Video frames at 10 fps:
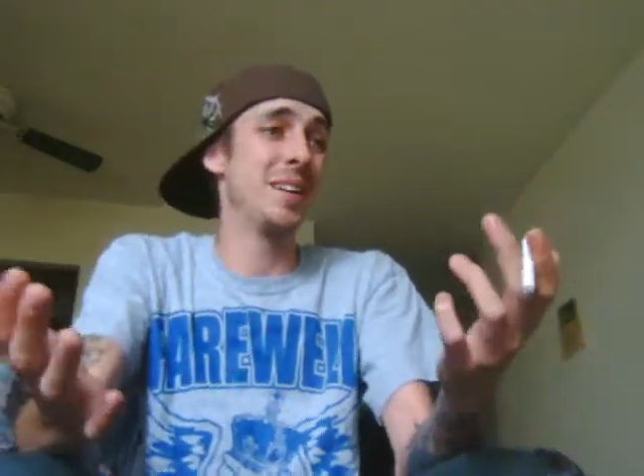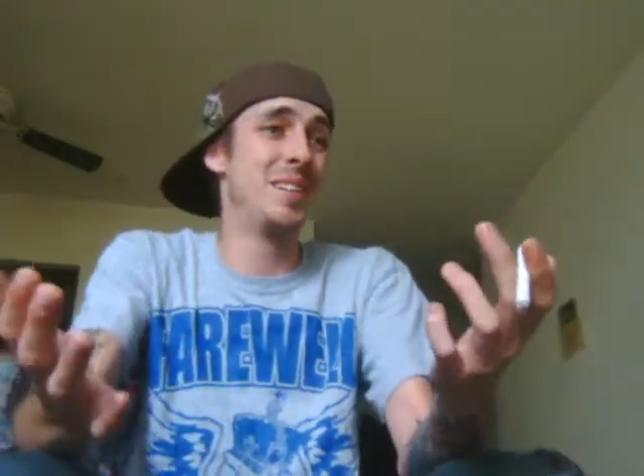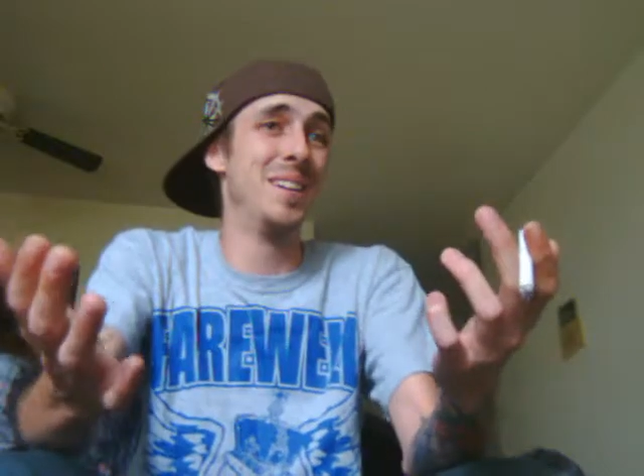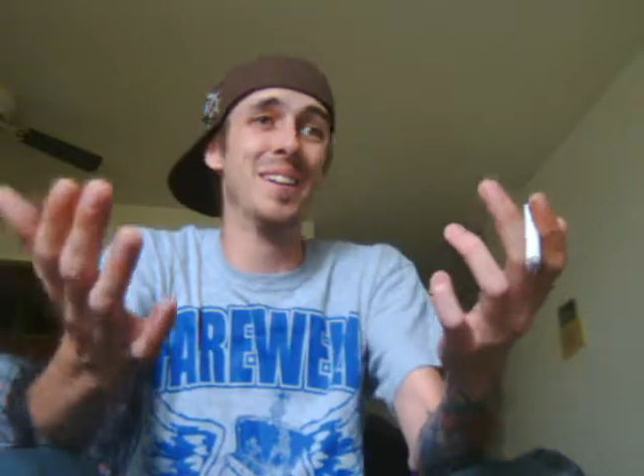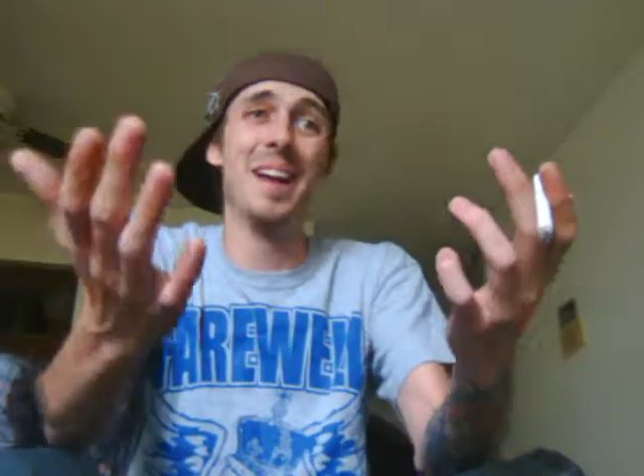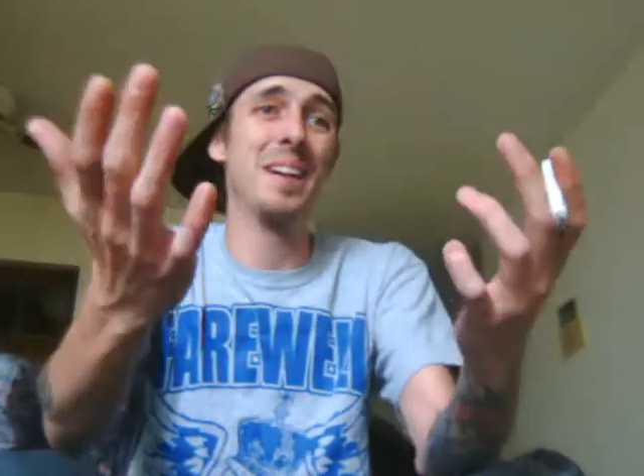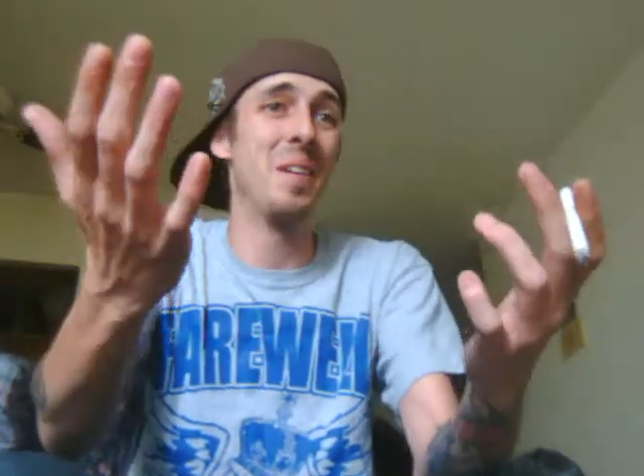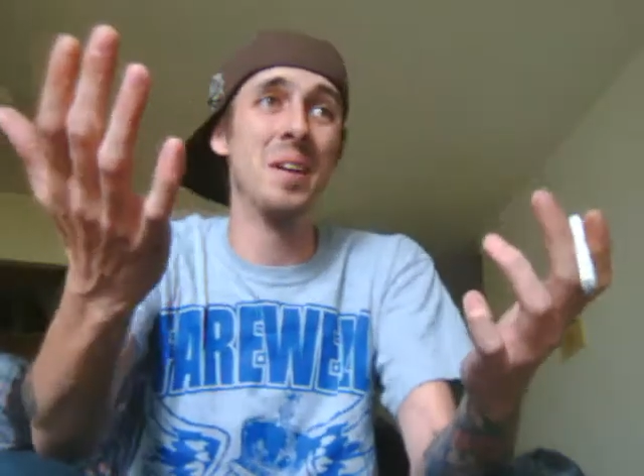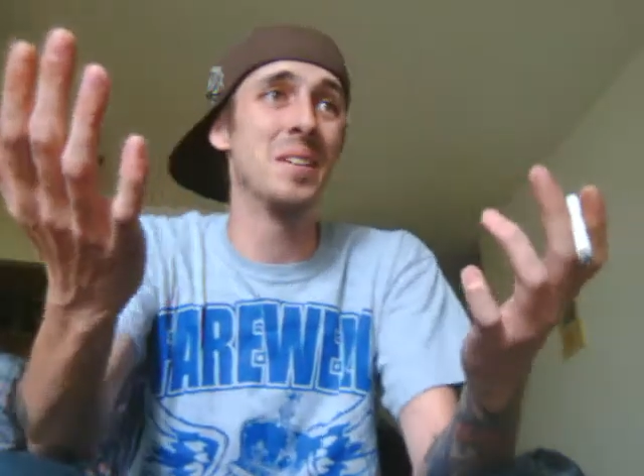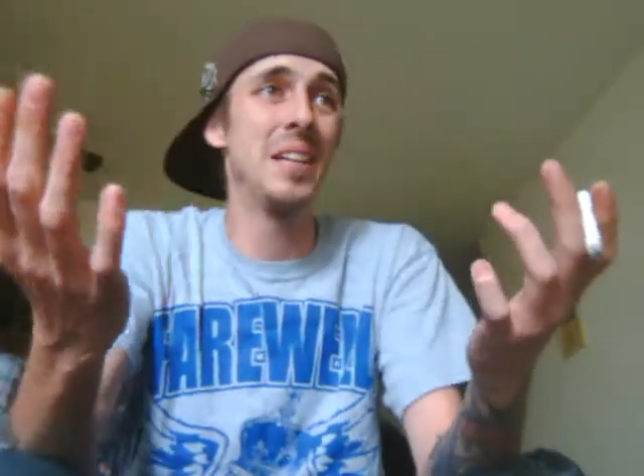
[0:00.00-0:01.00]
doesn't, like,
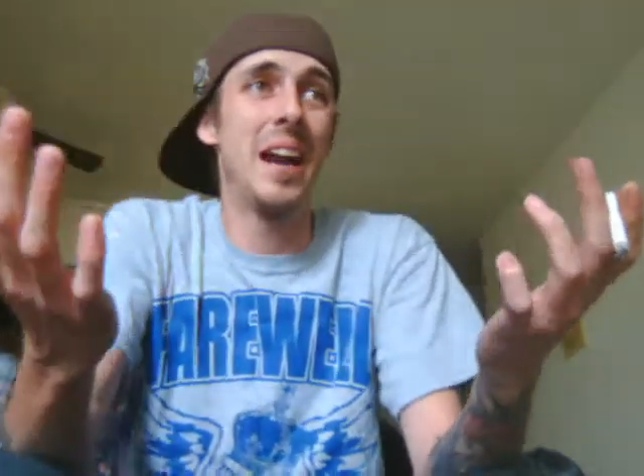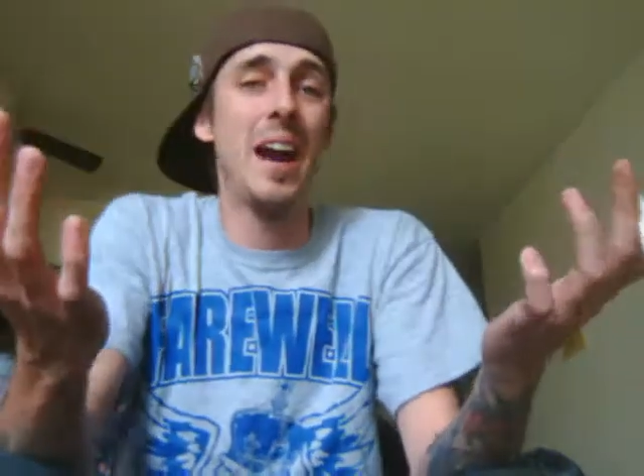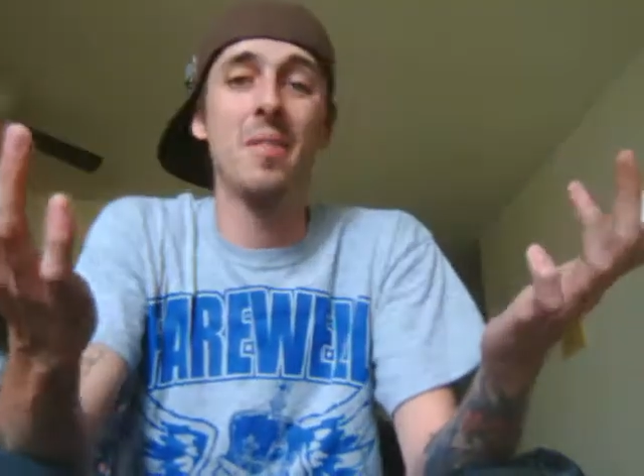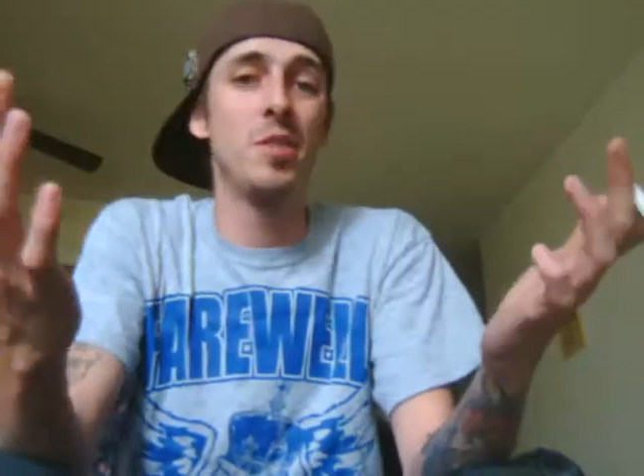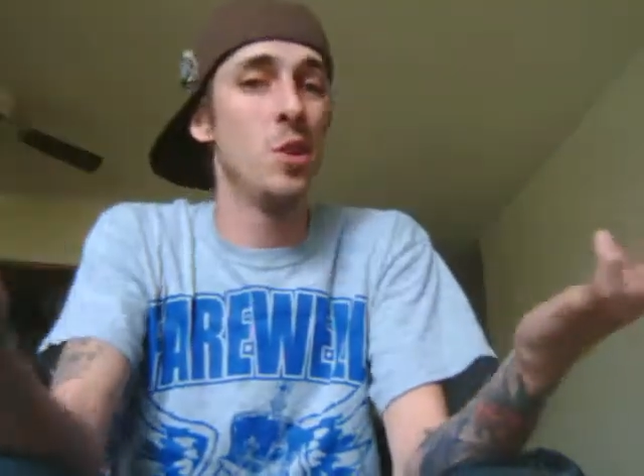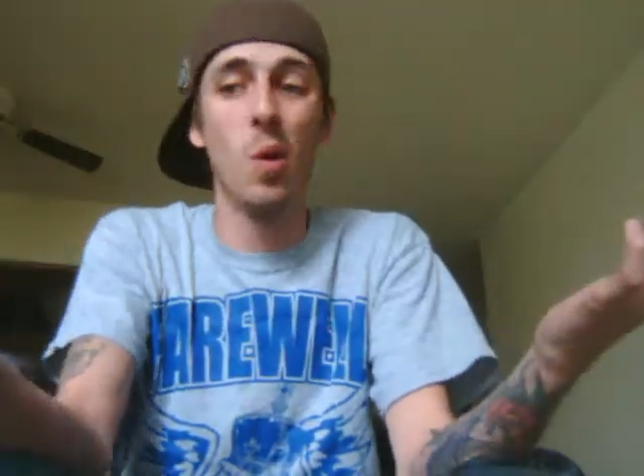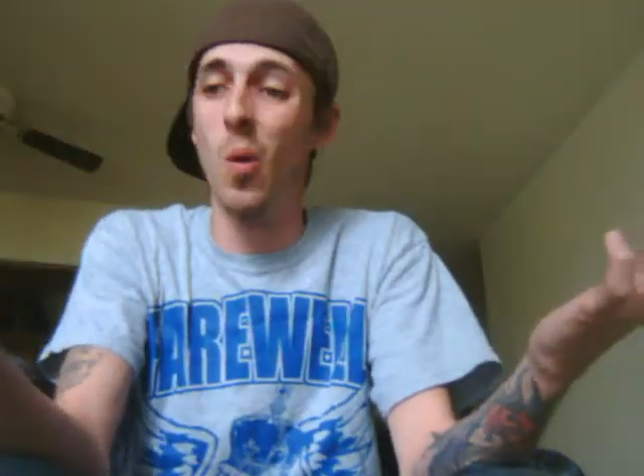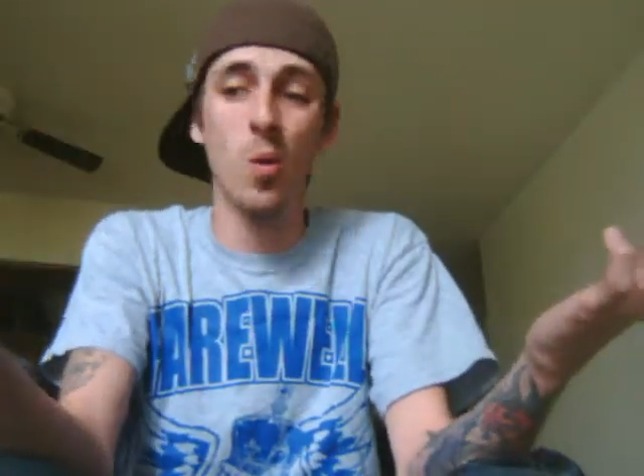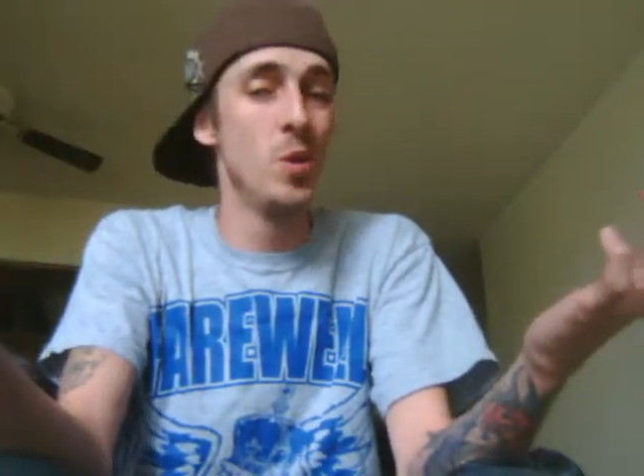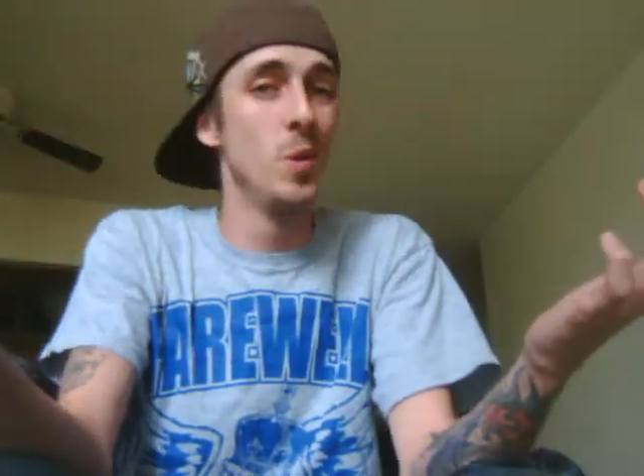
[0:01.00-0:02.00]
honestly, I have
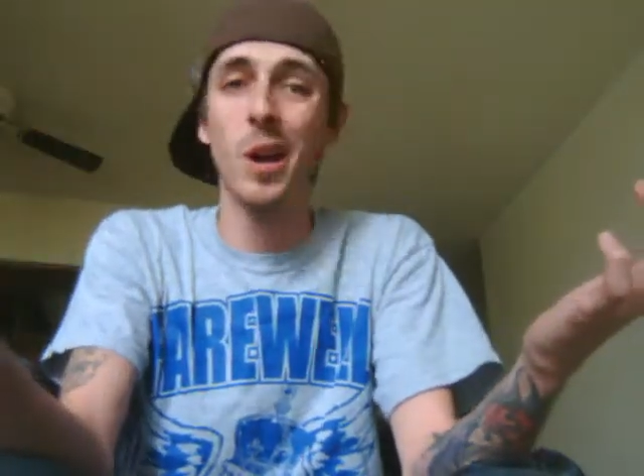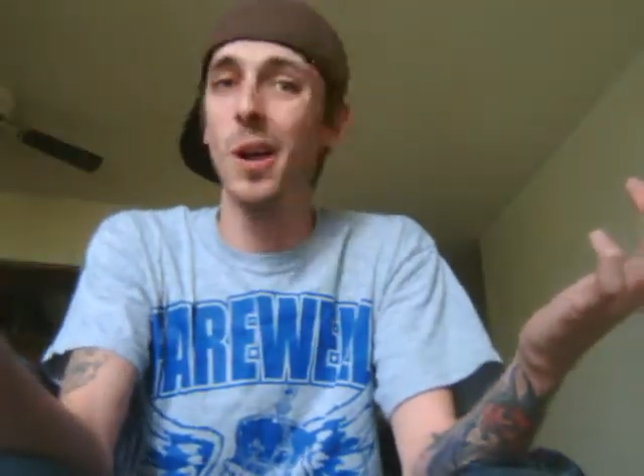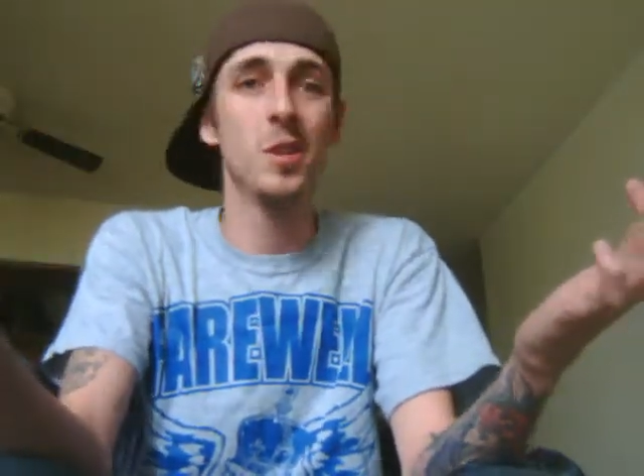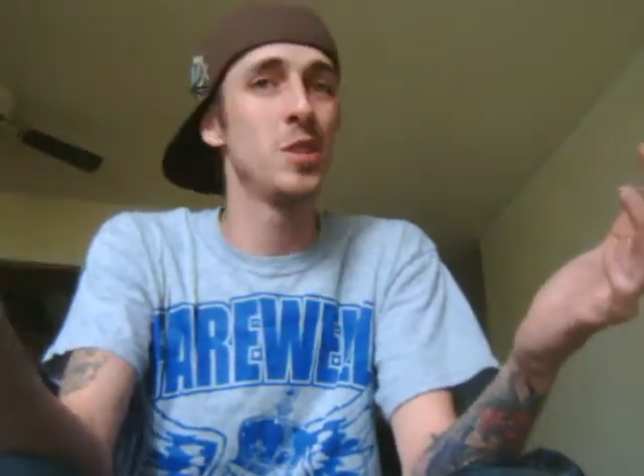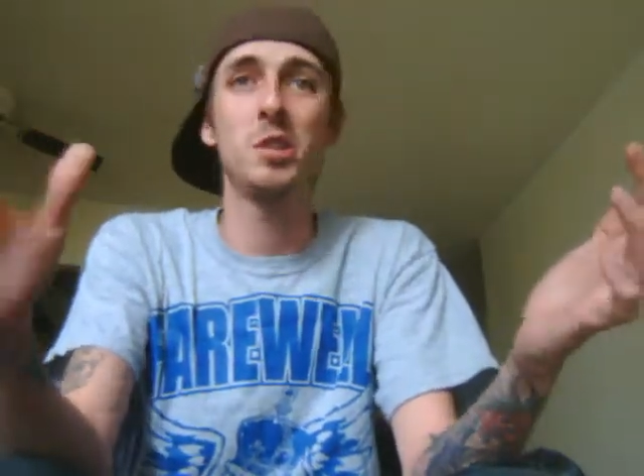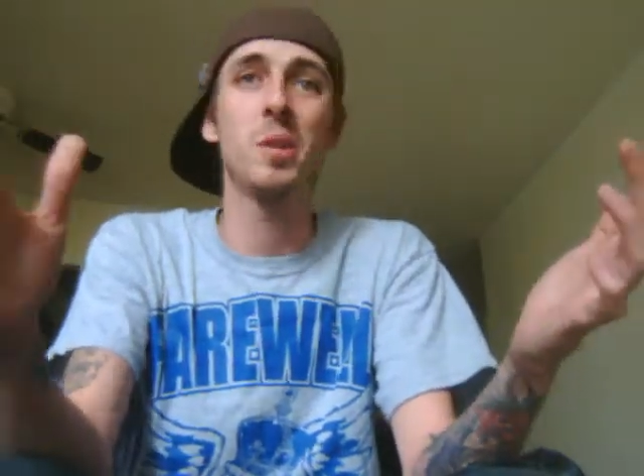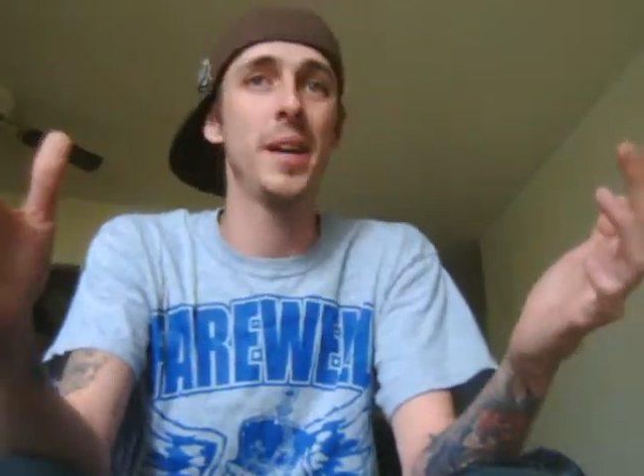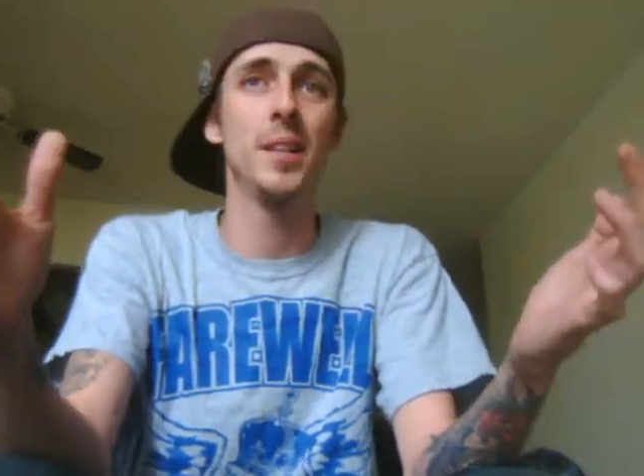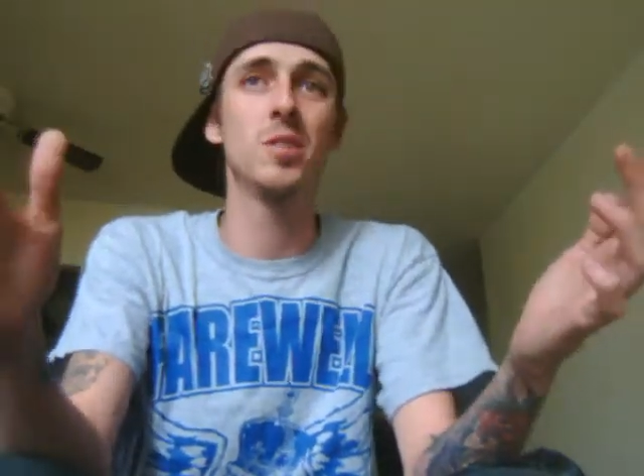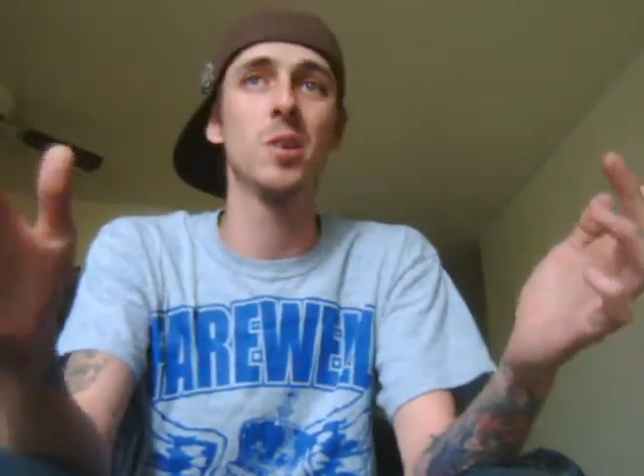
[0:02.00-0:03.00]
no new cards to
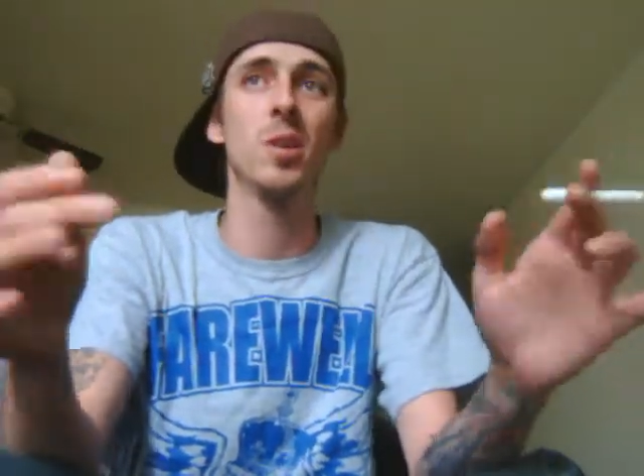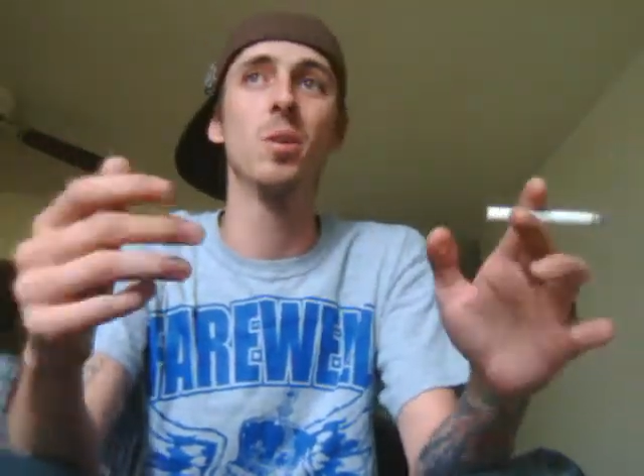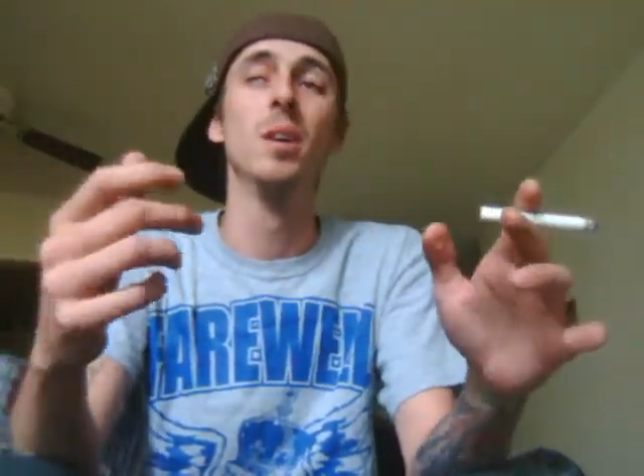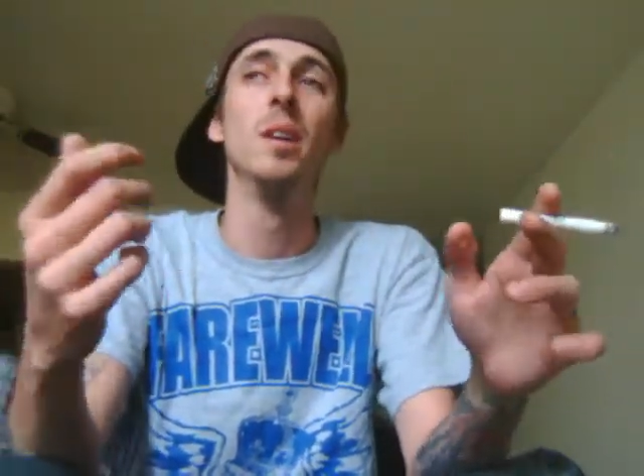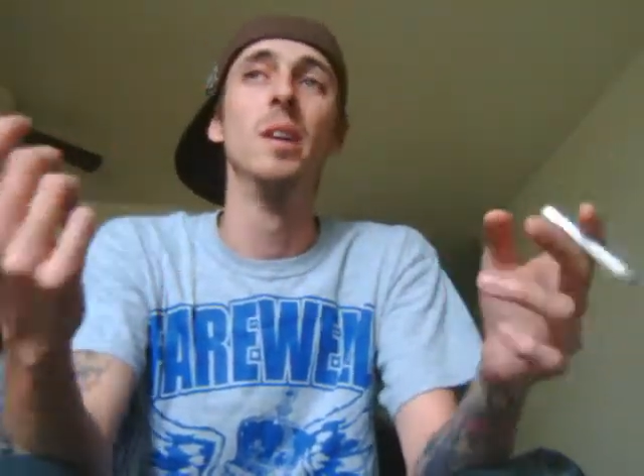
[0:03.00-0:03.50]
trade, so